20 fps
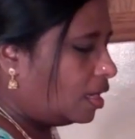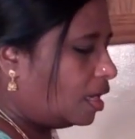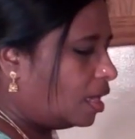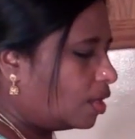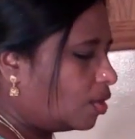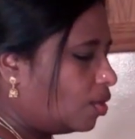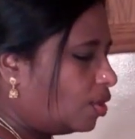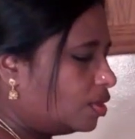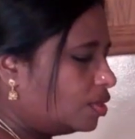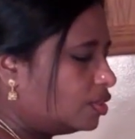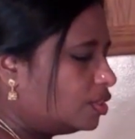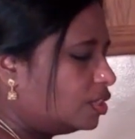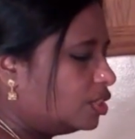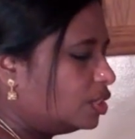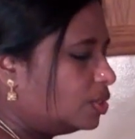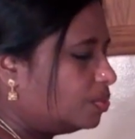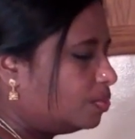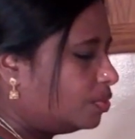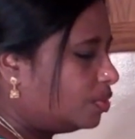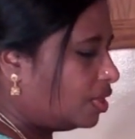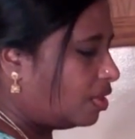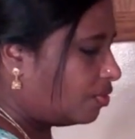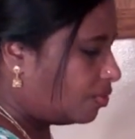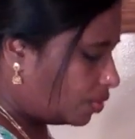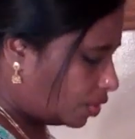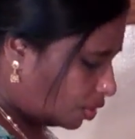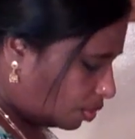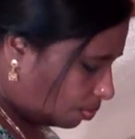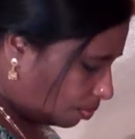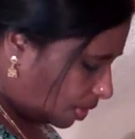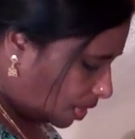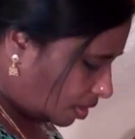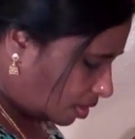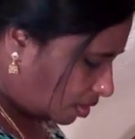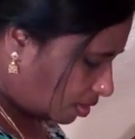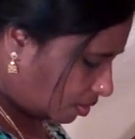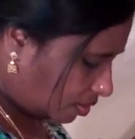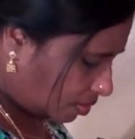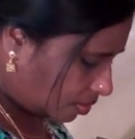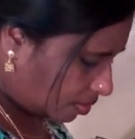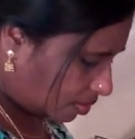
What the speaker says: a quarter teaspoon of cumin,